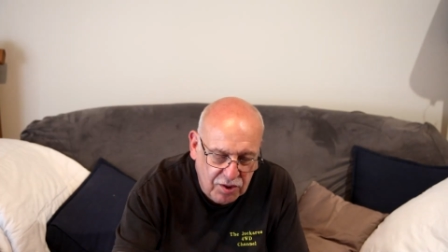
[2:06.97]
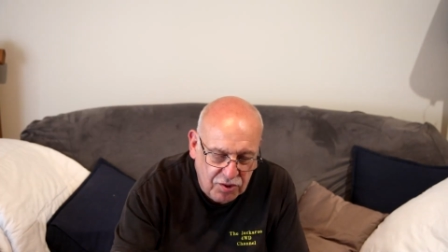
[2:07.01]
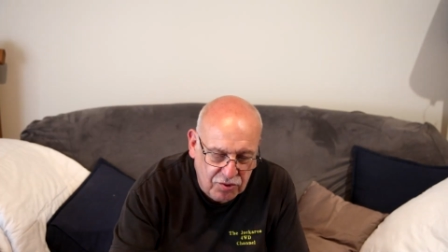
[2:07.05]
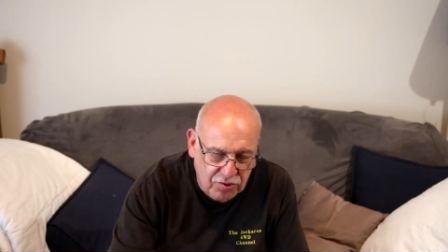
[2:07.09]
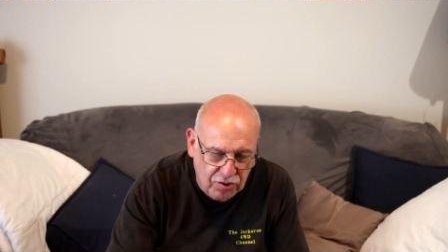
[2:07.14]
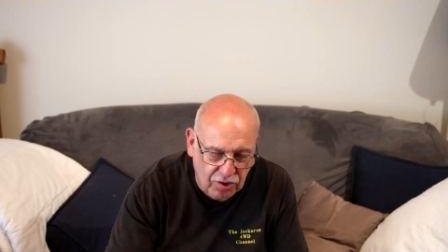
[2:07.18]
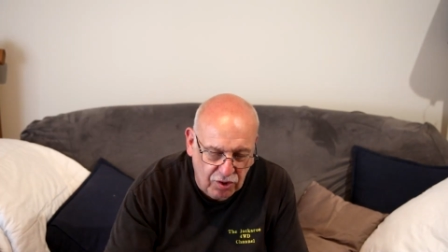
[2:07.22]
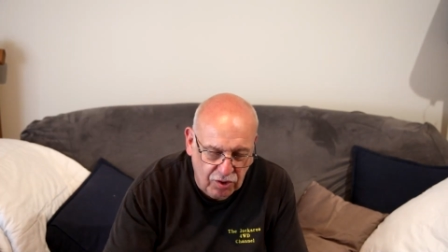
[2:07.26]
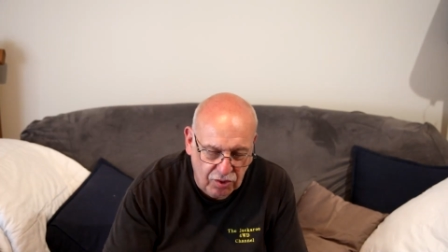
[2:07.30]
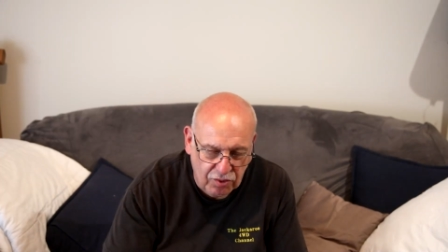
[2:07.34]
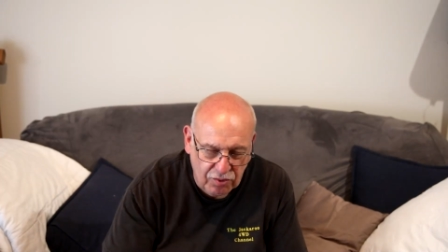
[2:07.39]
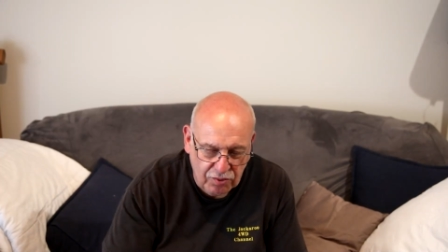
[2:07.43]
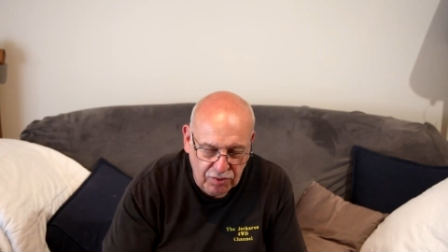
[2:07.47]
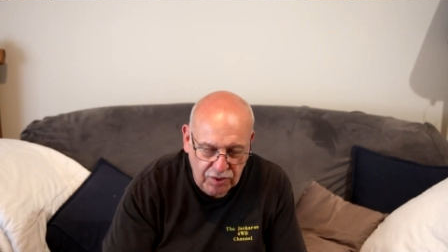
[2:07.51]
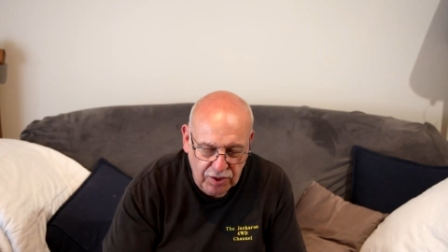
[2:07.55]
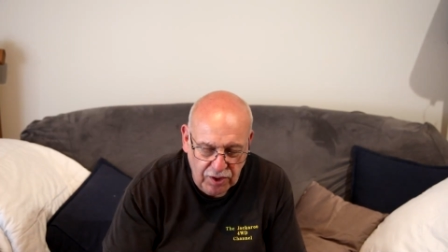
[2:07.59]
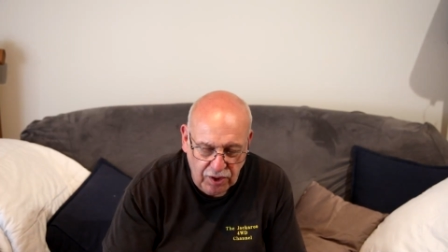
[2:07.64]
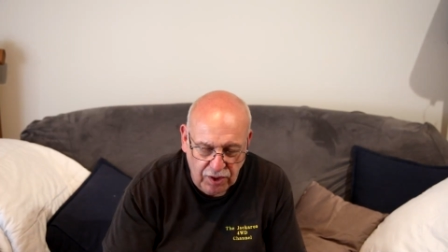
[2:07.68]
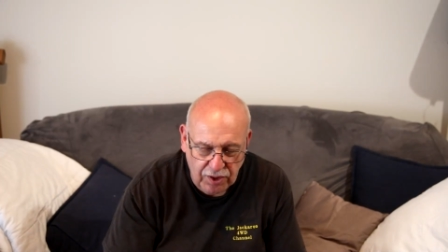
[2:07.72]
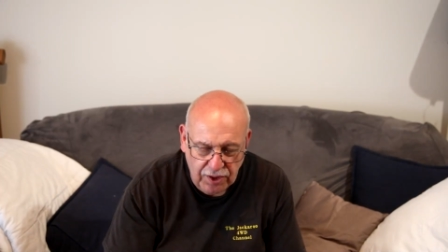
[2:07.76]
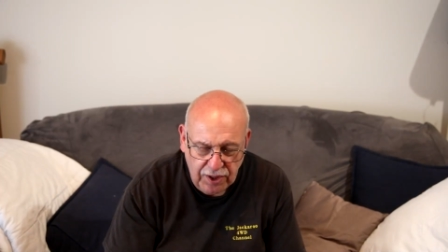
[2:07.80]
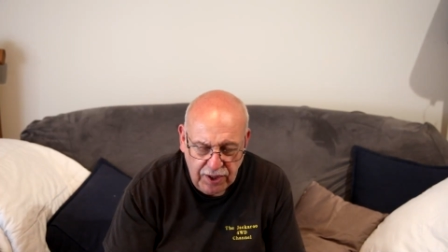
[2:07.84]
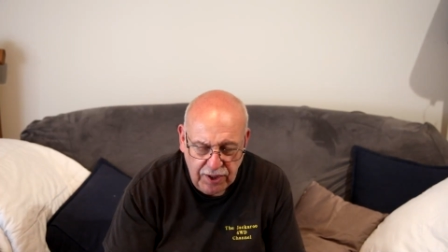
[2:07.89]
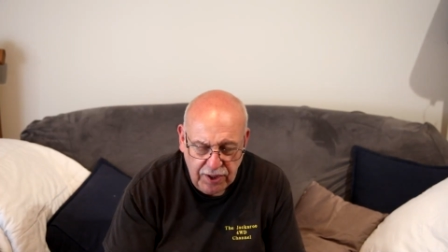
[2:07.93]
So,
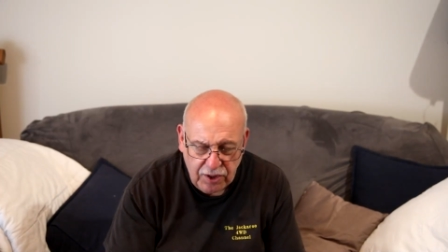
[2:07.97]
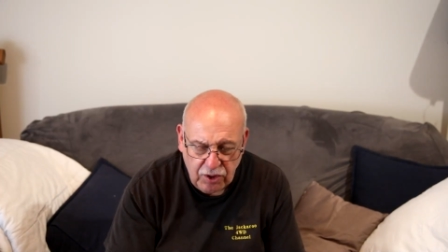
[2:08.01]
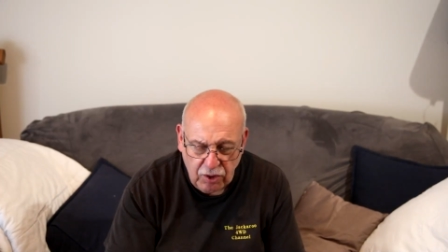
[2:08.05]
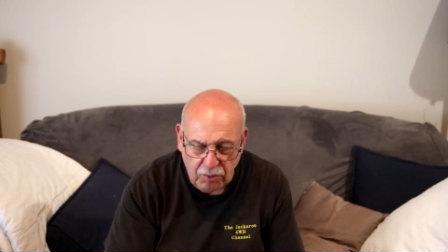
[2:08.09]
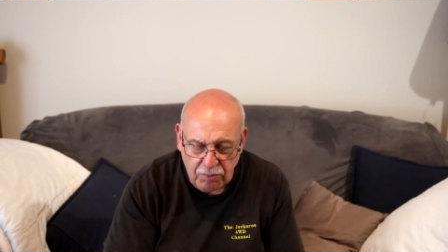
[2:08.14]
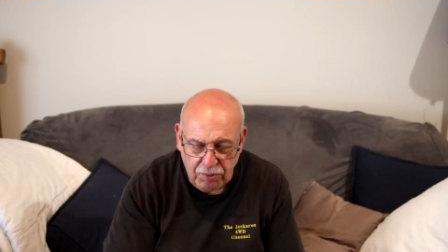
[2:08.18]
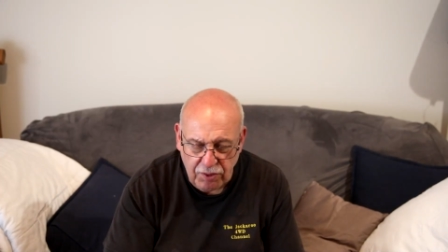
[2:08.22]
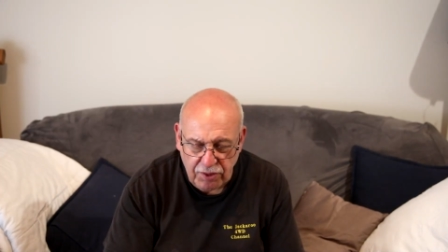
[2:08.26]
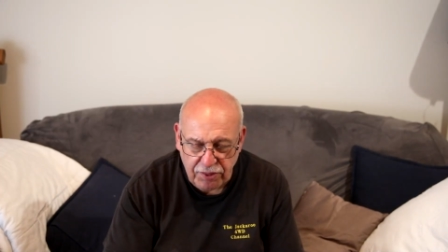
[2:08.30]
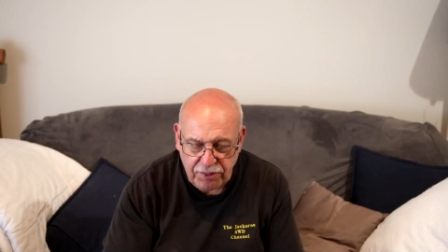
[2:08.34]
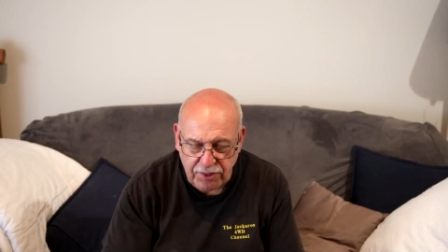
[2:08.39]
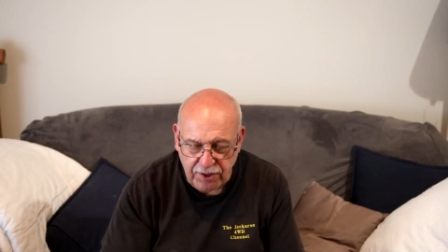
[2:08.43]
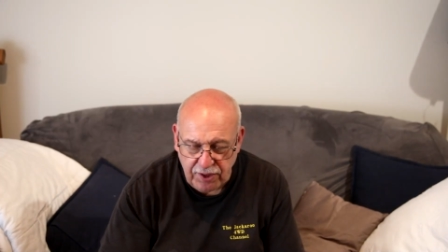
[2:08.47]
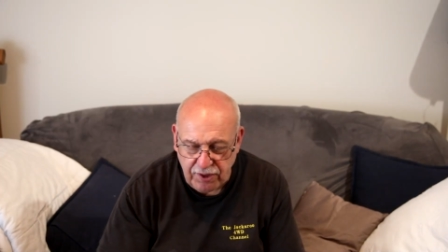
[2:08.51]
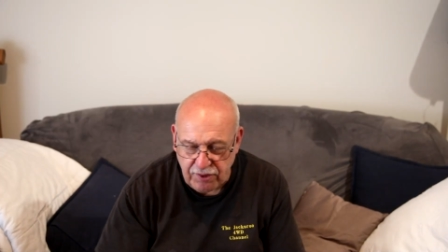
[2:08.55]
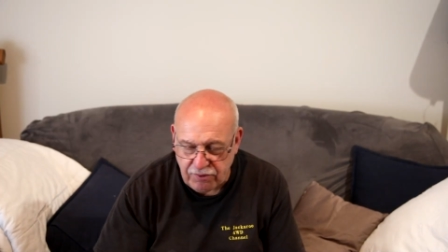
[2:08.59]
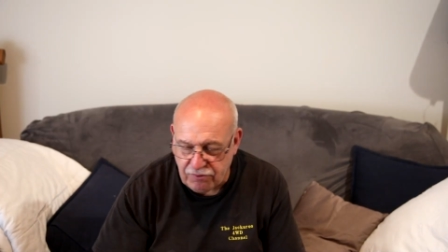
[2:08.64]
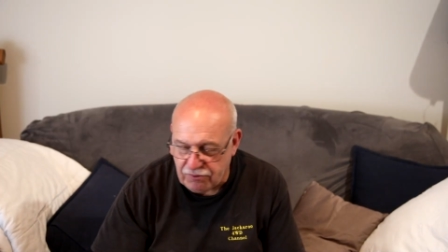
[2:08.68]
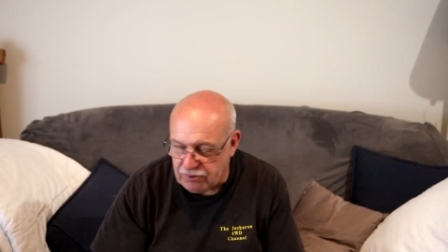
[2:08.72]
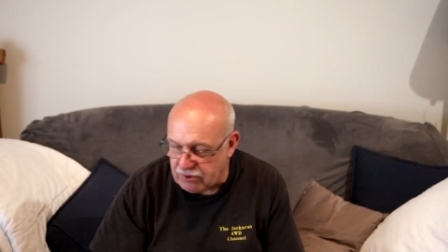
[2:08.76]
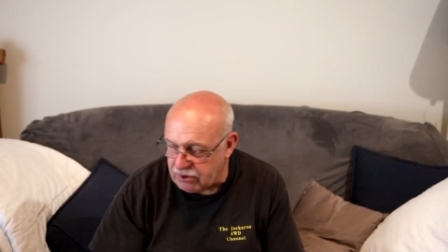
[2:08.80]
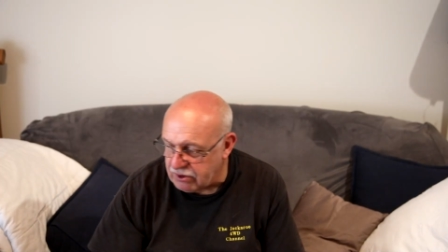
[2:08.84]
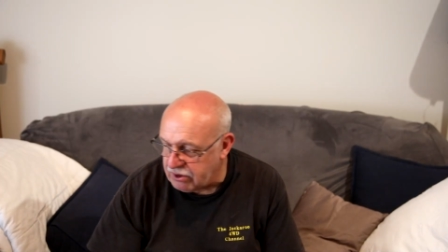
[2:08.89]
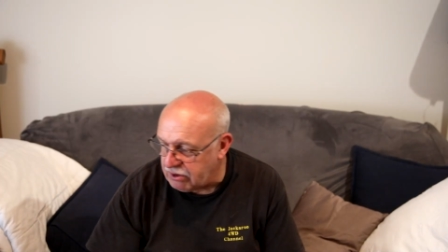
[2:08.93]
you'll need a couple of things.
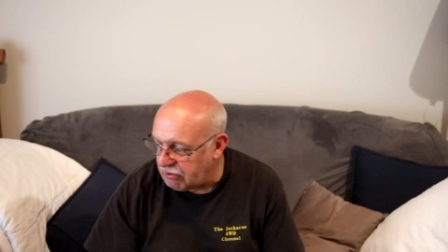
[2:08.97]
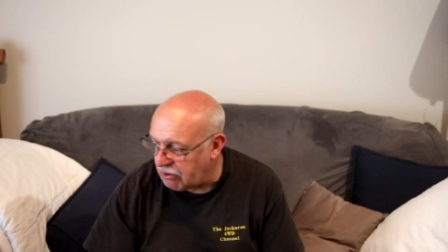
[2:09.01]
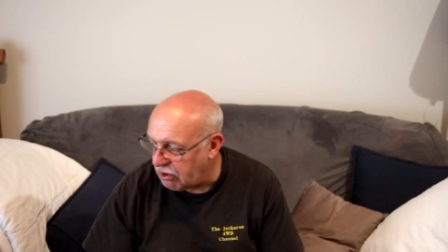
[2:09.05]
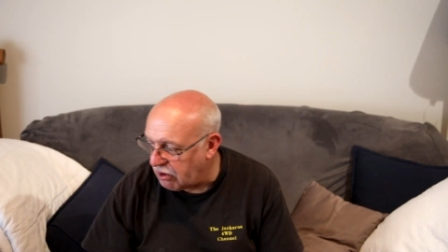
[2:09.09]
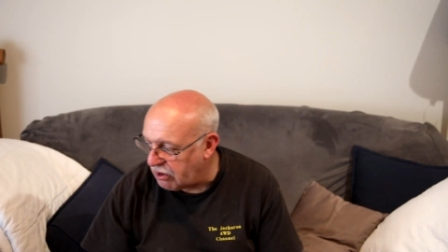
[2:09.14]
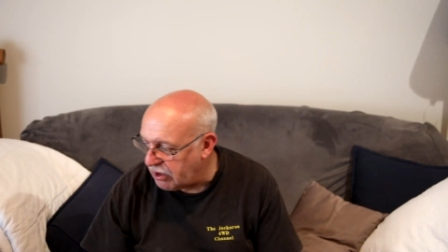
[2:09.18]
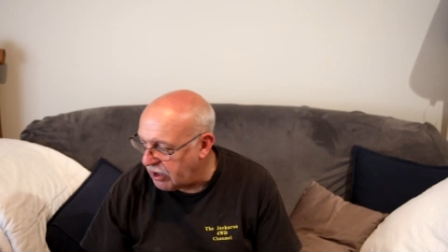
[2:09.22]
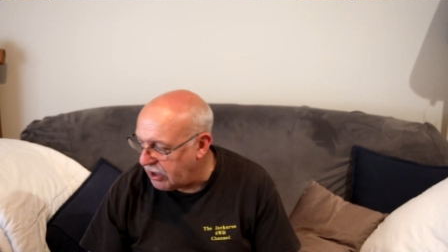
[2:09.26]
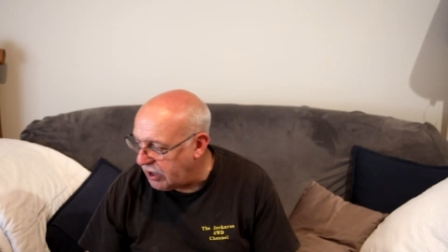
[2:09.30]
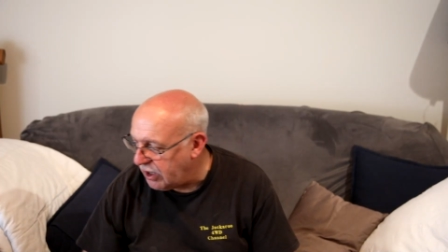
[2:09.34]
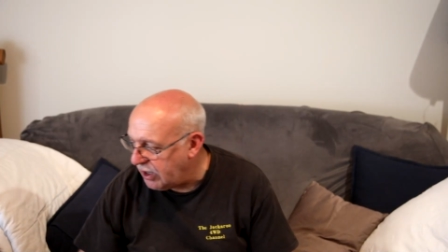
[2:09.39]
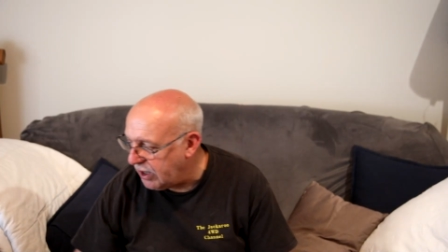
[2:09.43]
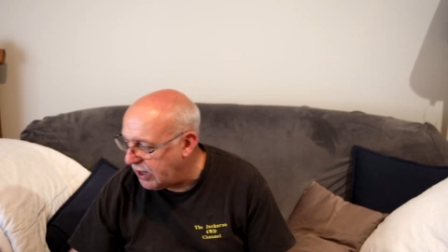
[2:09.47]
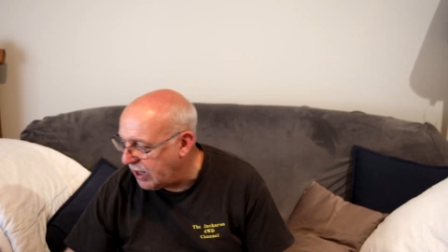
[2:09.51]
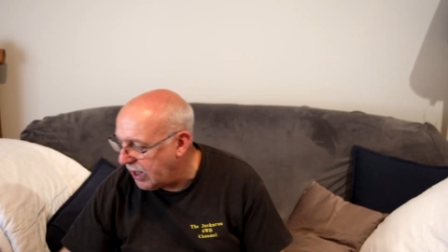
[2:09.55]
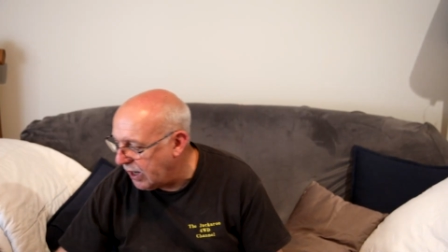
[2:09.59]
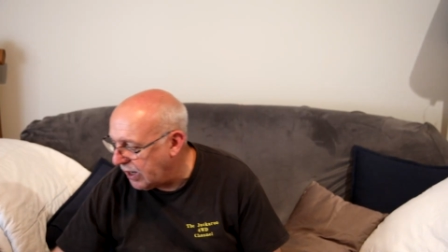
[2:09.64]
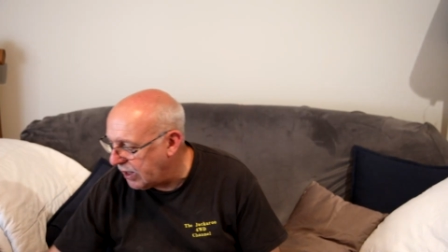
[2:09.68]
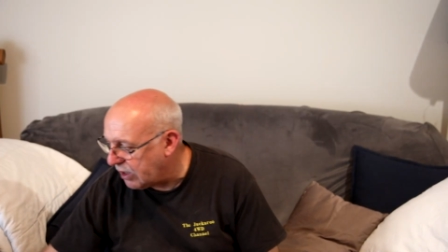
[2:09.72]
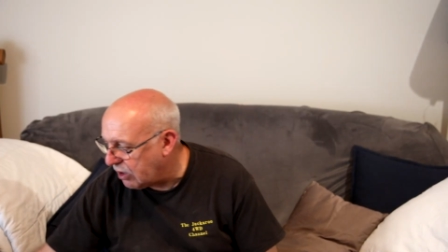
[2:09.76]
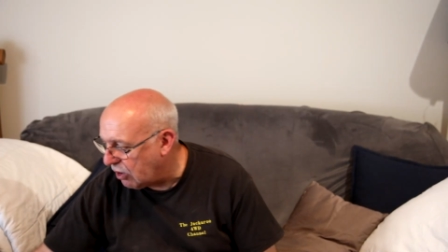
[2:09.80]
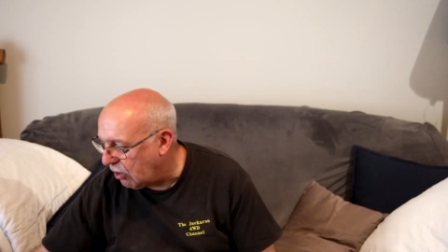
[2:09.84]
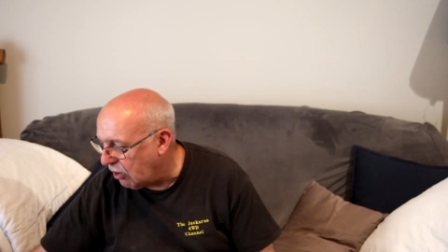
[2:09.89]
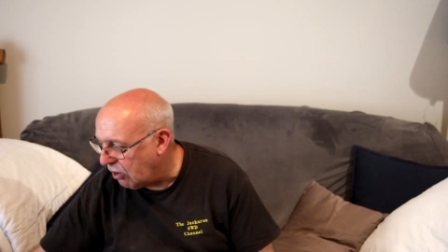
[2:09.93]
First of all, you need a
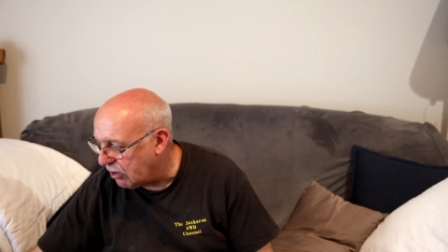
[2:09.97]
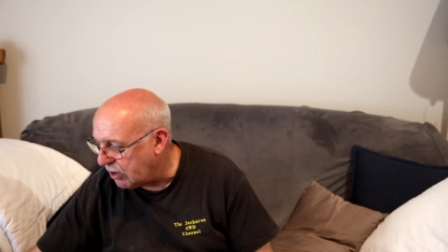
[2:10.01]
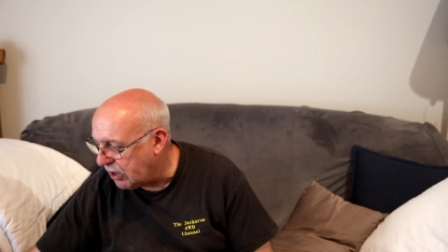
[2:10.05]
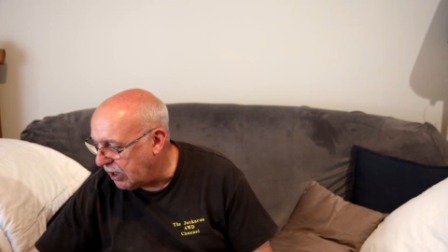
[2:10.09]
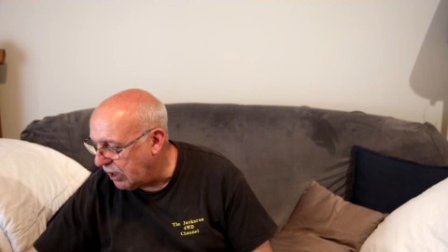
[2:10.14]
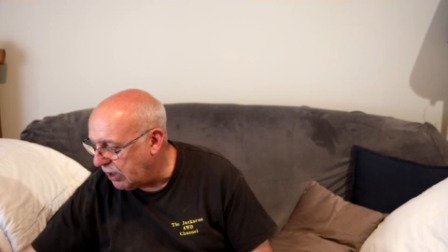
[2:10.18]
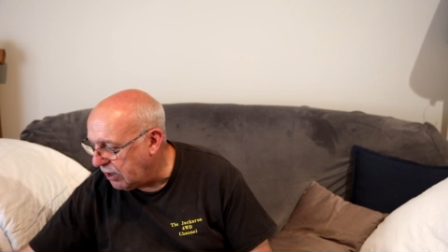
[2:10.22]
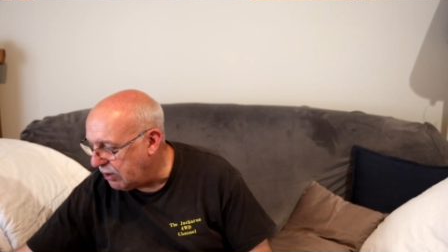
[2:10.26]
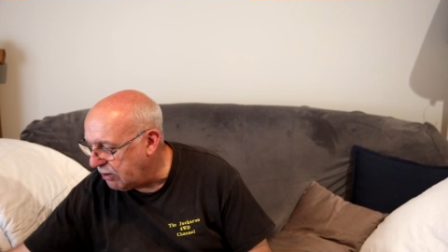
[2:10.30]
helicoil kit.